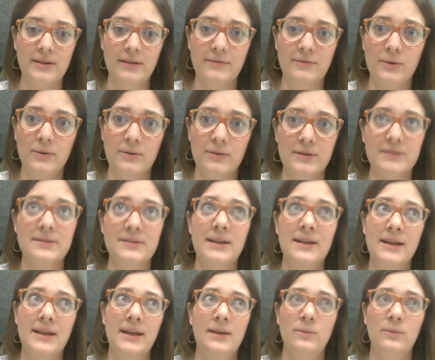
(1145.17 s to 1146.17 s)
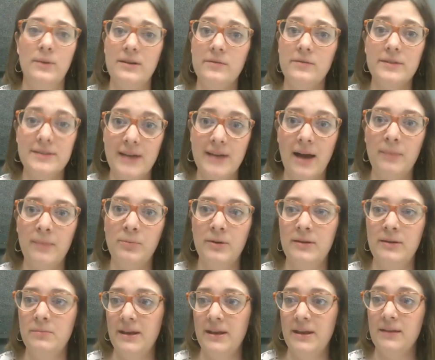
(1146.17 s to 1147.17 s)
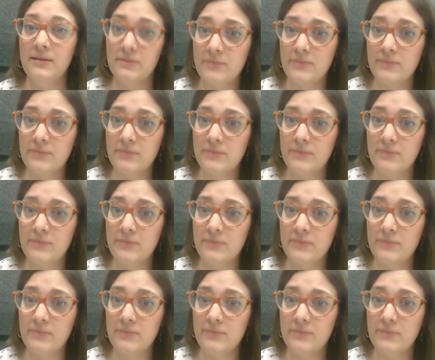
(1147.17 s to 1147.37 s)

Of course, one of the top one being the